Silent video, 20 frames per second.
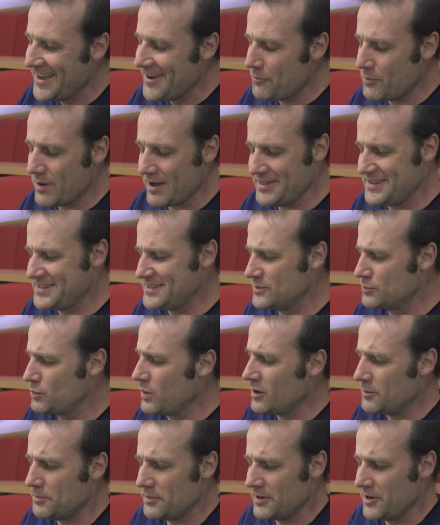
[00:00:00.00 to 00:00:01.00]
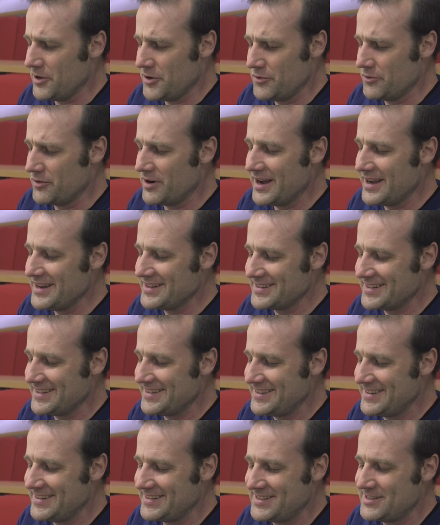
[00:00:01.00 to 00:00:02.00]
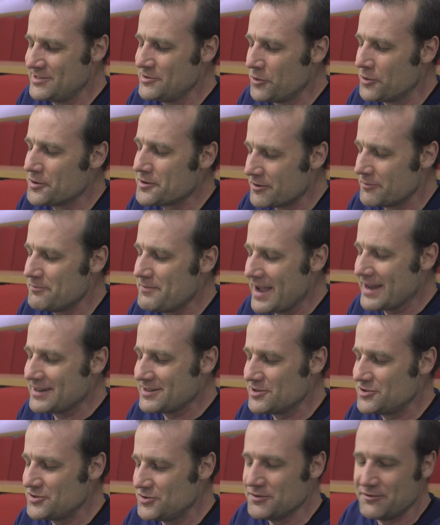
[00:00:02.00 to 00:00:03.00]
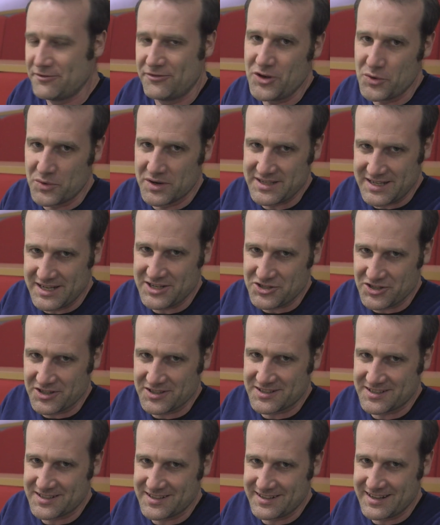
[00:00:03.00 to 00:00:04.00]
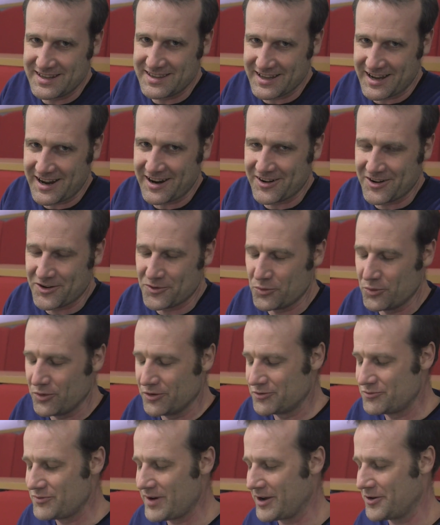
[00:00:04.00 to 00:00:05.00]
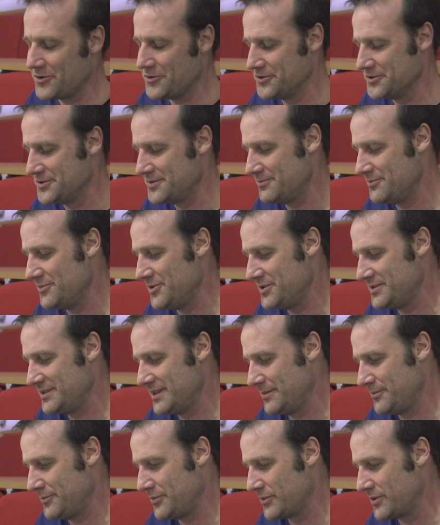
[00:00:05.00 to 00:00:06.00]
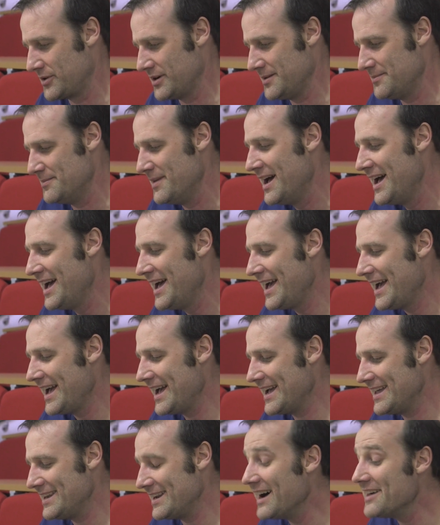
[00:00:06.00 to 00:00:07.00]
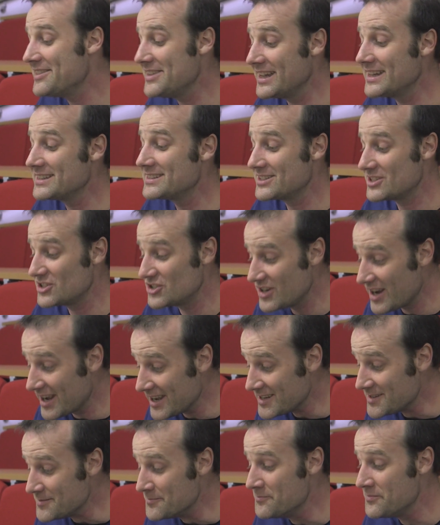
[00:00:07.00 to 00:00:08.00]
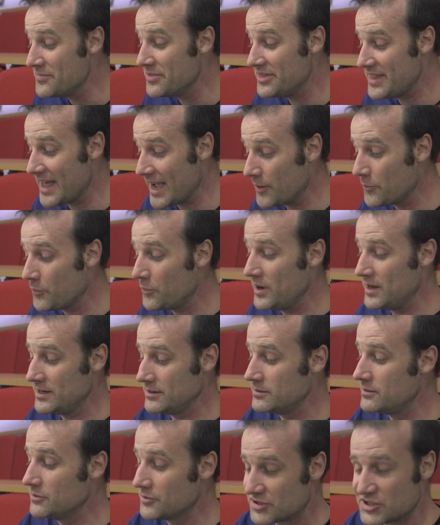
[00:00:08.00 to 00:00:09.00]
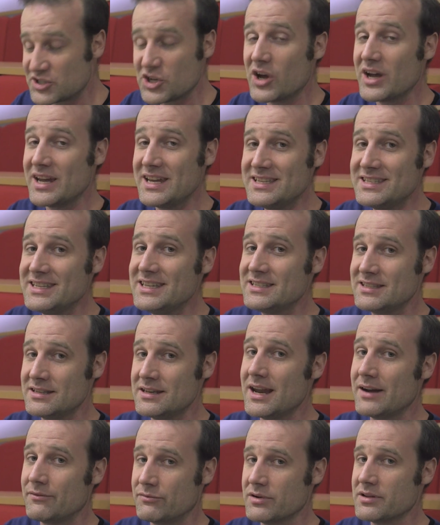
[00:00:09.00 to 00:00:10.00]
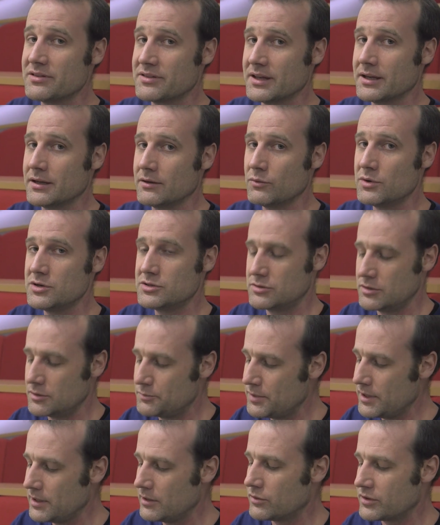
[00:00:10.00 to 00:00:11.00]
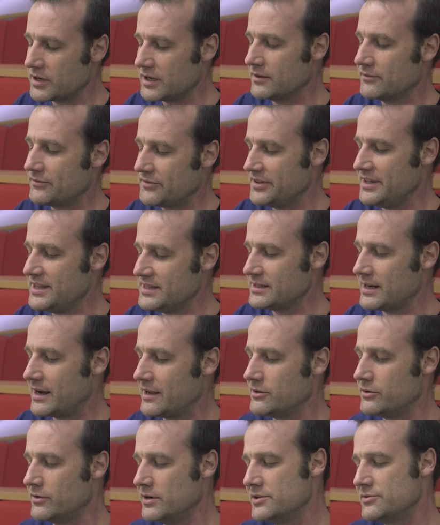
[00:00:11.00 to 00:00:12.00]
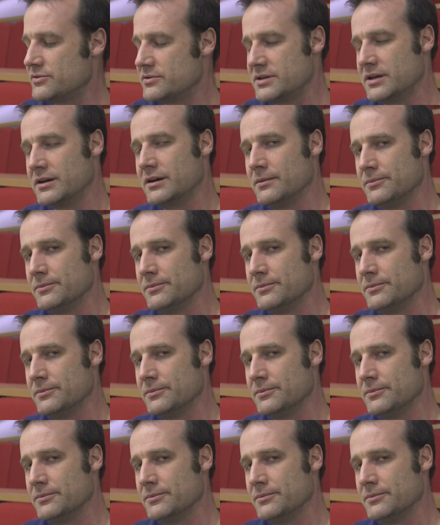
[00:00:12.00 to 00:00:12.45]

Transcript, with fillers: well, this is well below, right? This is an order of magnitude fewer digits than the current world record Mersenne prime. And I think it's a shame that we, you know, size isn't everything. We should be looking for these other interesting